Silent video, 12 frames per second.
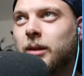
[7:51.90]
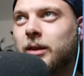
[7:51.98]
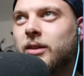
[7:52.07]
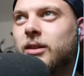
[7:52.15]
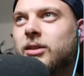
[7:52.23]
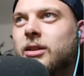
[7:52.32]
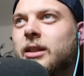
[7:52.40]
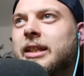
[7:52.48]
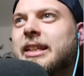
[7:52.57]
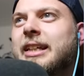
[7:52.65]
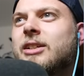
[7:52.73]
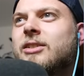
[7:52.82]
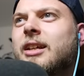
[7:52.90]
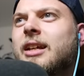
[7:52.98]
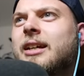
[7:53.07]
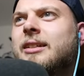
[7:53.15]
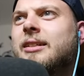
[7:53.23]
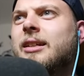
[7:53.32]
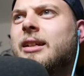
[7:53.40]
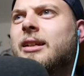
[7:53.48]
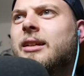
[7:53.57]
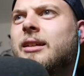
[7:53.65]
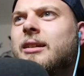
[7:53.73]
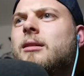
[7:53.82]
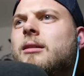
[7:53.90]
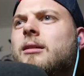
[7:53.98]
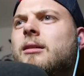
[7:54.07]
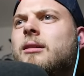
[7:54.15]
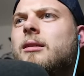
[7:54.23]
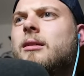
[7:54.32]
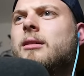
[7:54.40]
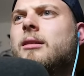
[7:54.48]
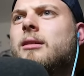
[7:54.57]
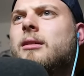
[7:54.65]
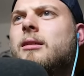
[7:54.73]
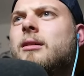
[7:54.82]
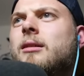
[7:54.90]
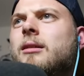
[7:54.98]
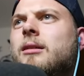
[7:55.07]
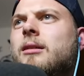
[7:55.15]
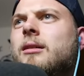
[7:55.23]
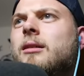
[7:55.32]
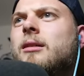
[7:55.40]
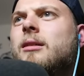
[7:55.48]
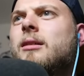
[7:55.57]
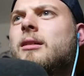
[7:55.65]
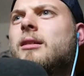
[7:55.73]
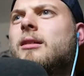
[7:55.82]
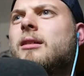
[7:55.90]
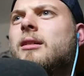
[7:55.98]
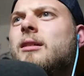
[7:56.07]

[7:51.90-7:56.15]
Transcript: gonna have to go slow because I literally can't see. Like, can't you see? Can't you see the shapes of them?